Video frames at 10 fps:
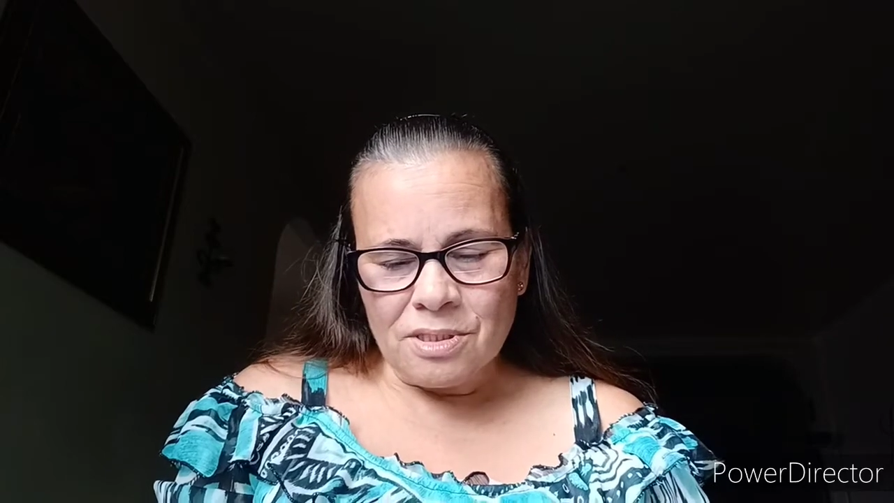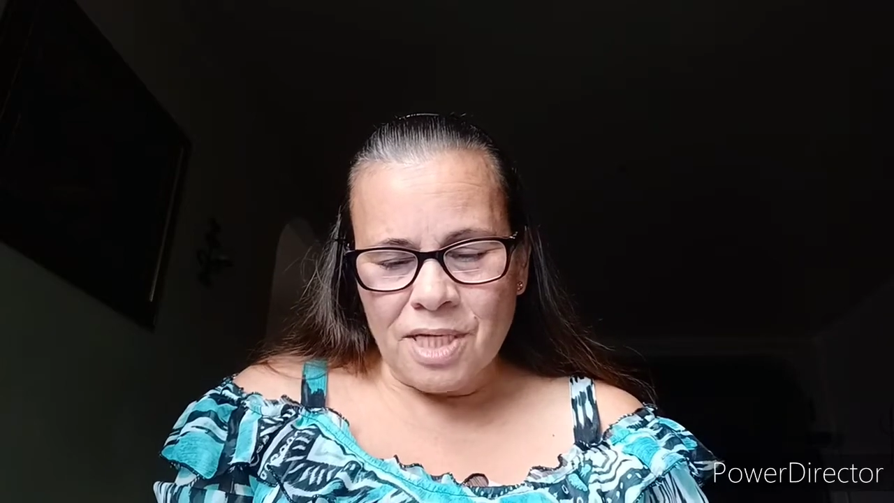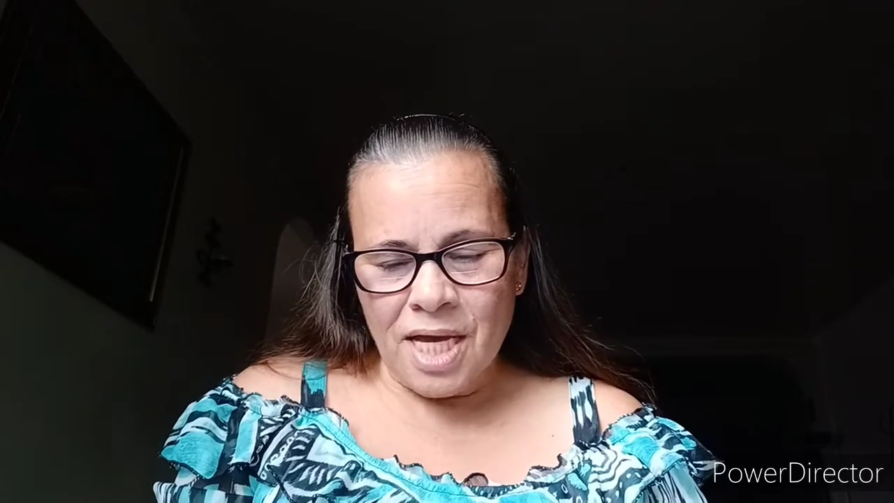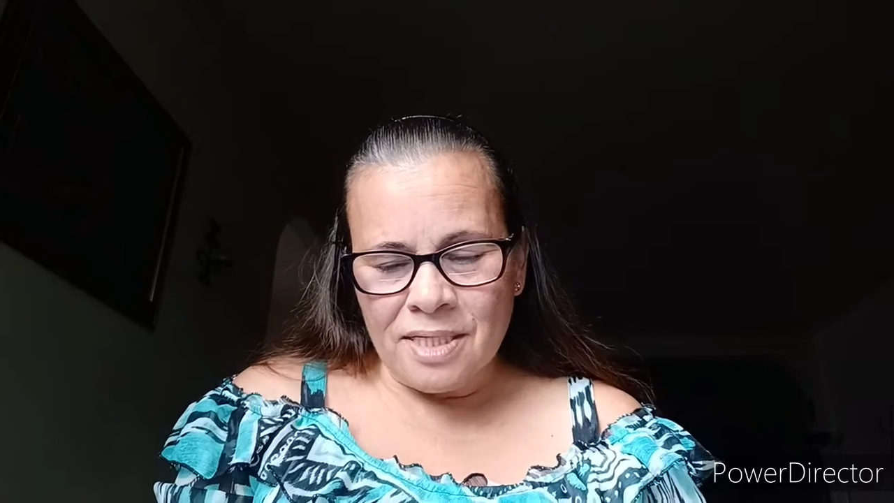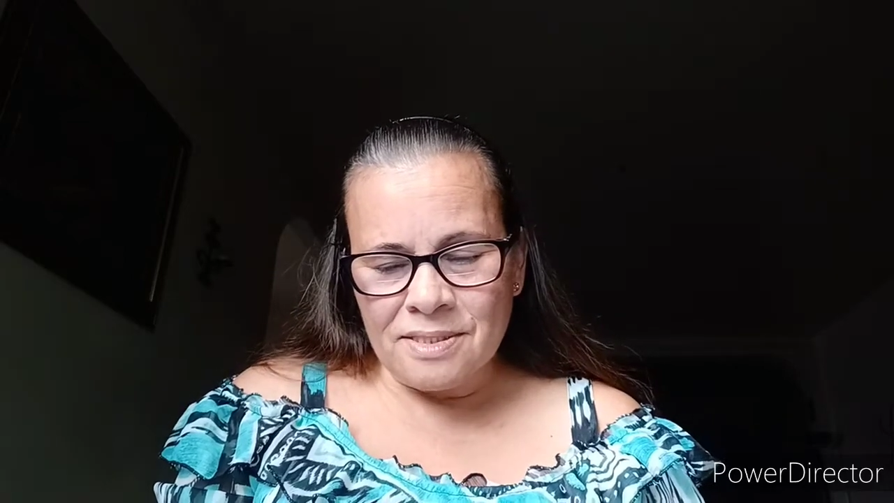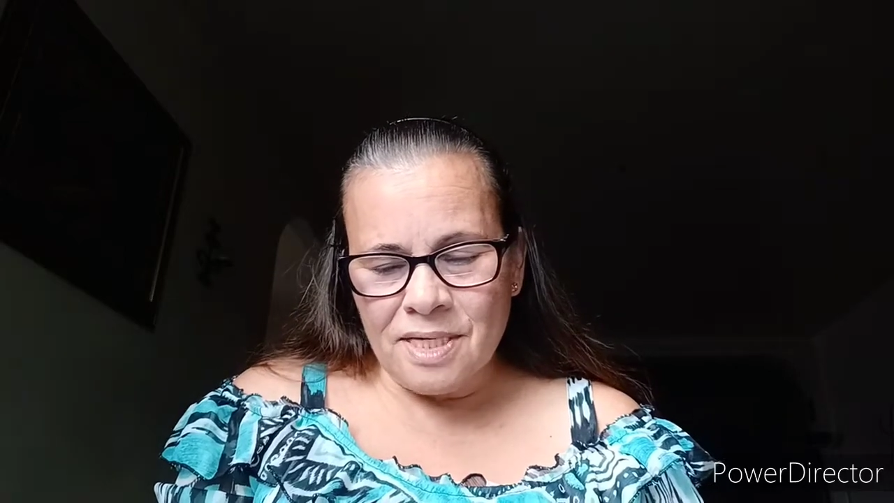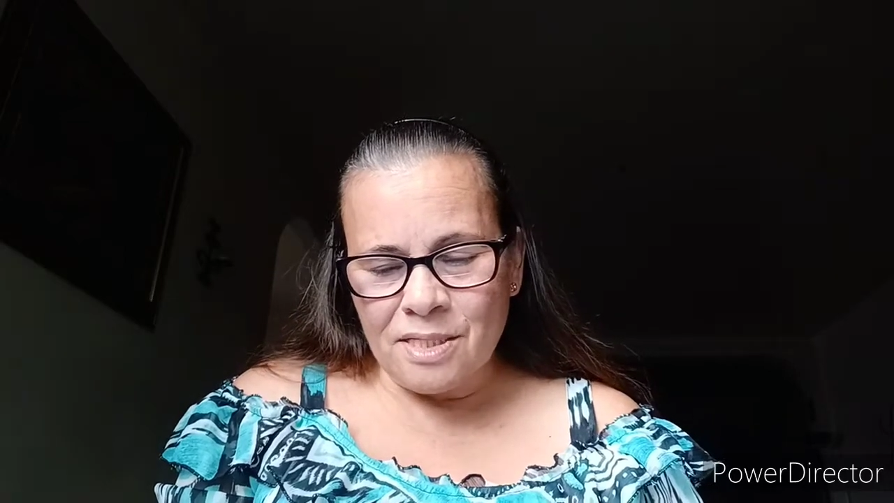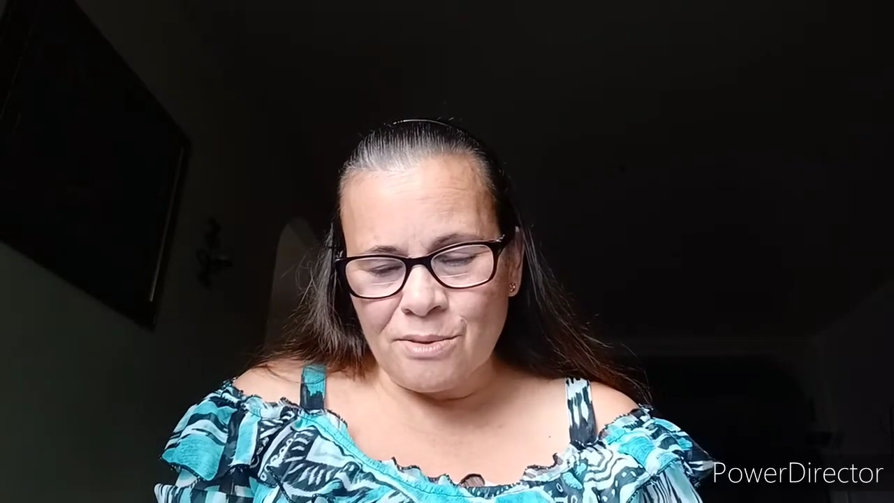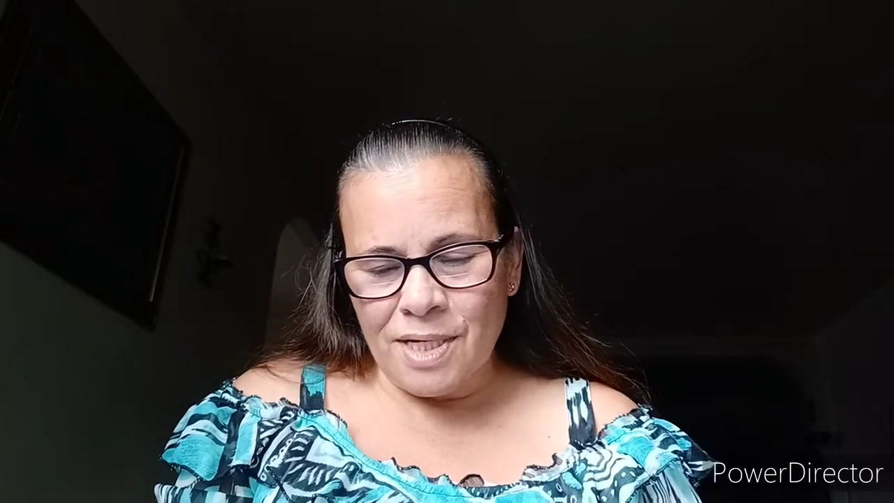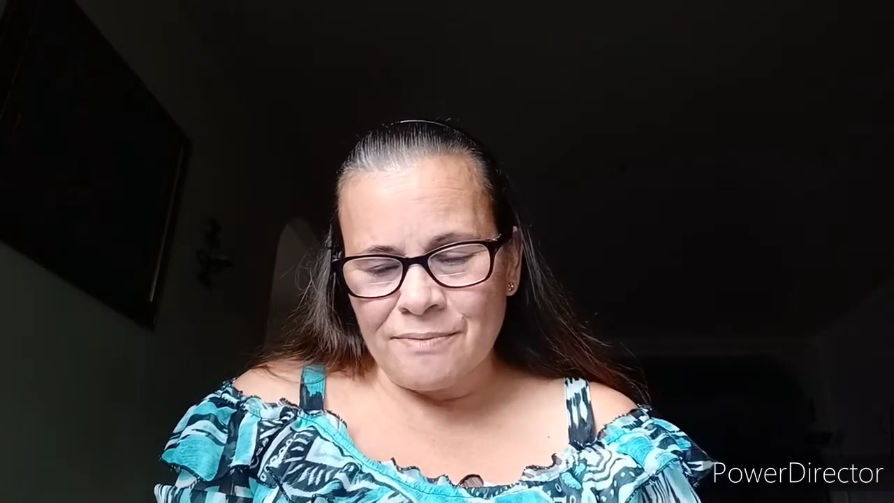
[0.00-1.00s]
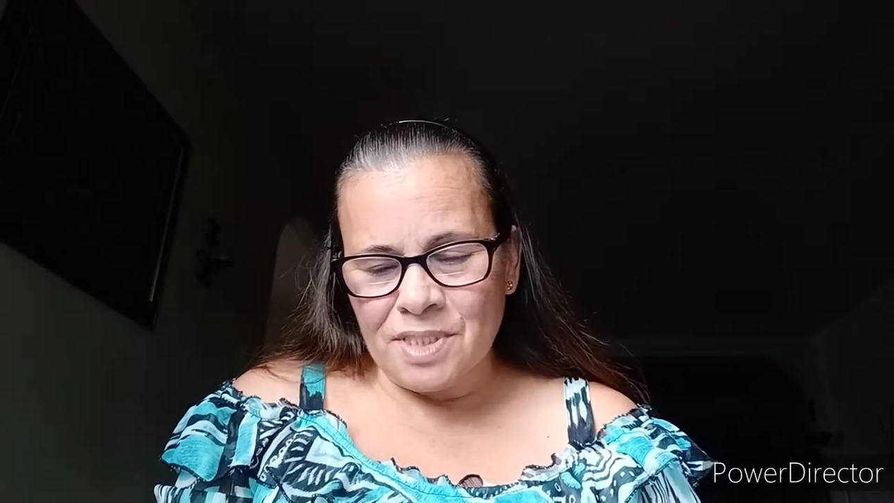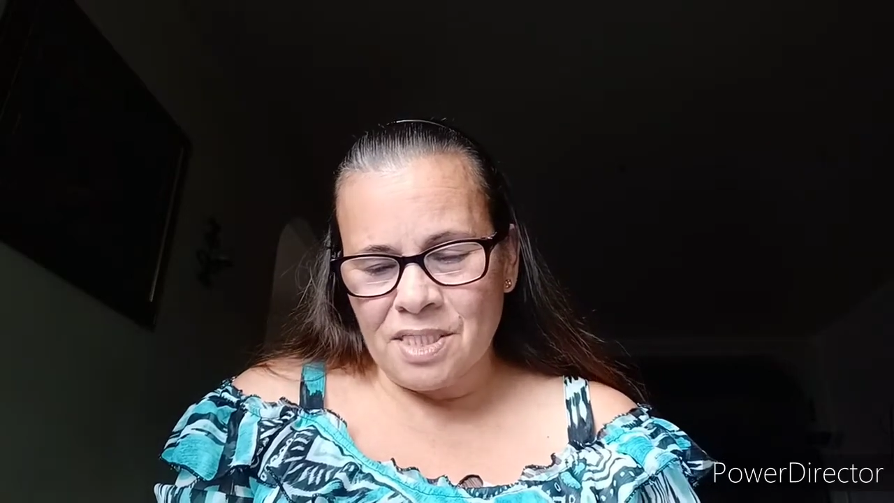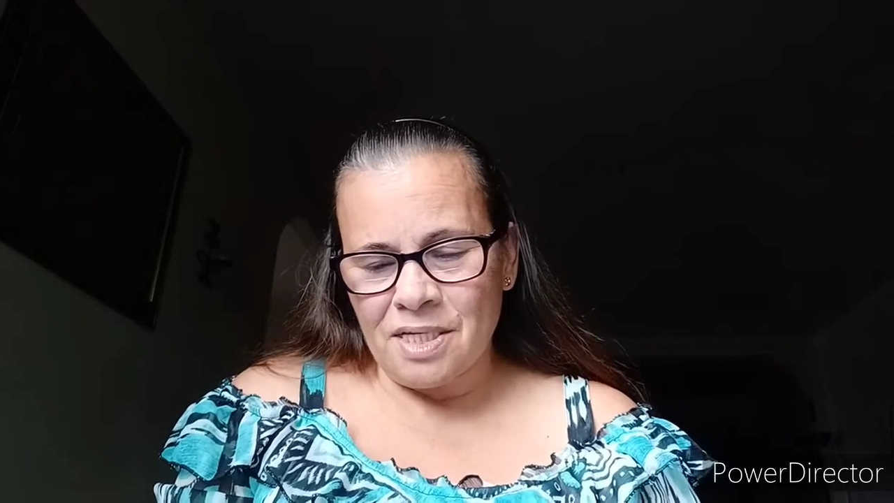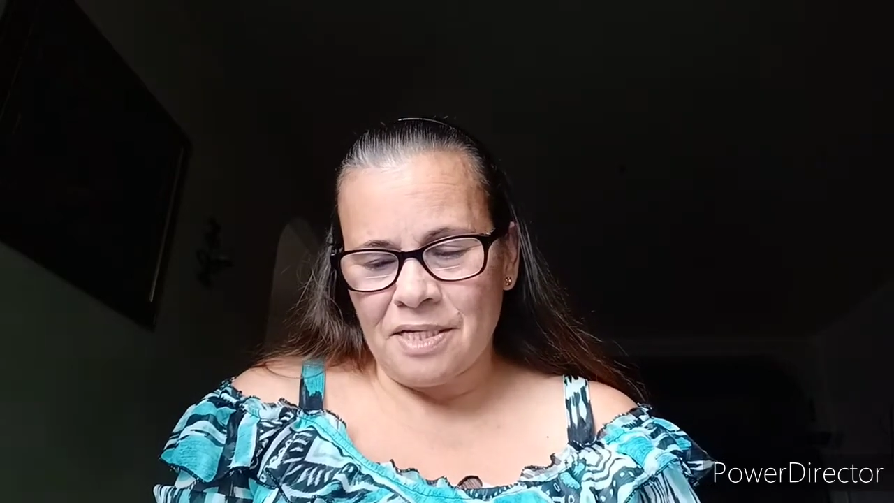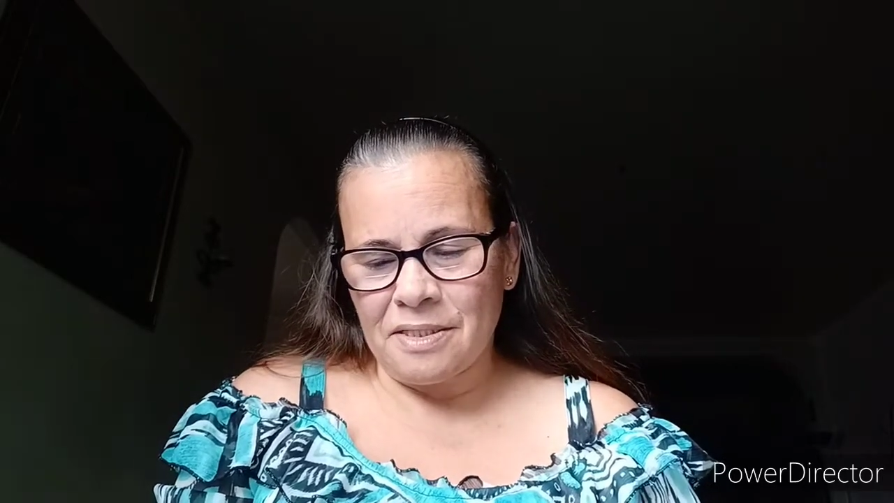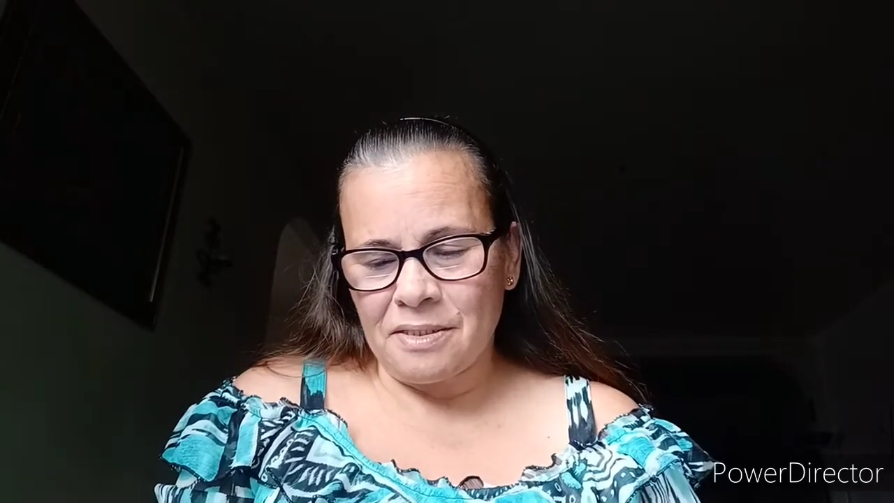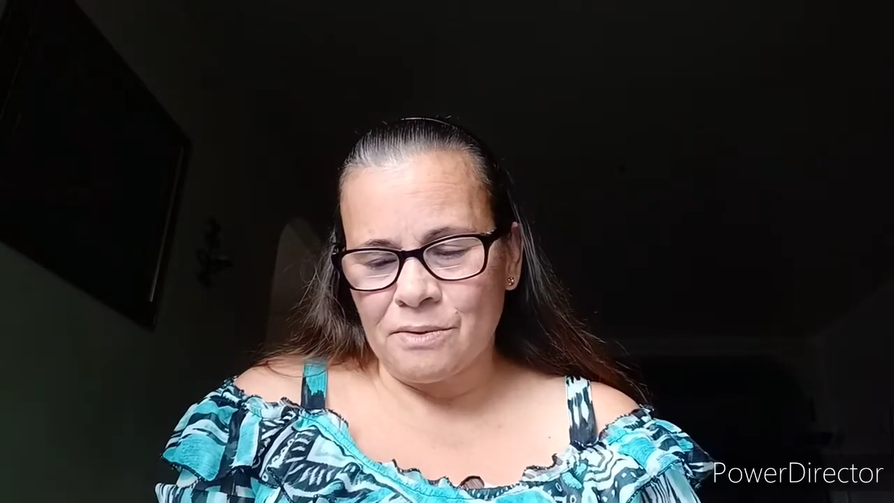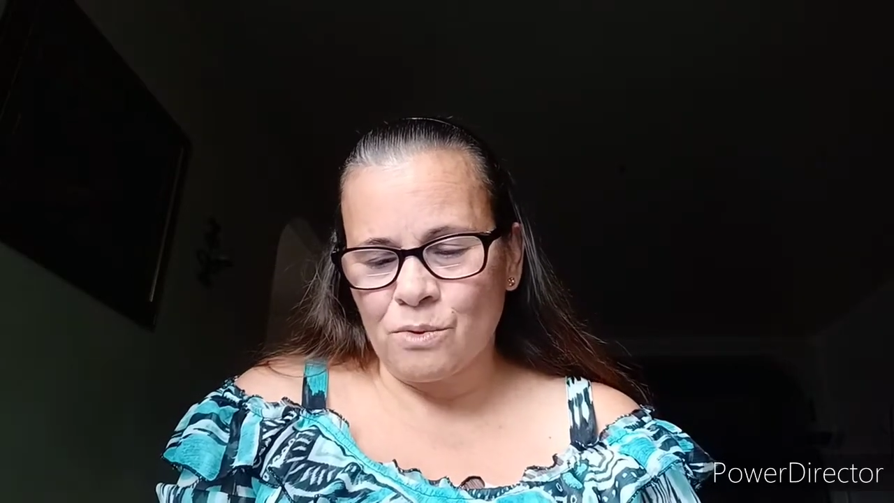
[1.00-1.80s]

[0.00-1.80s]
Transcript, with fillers: the anti-gravity cake,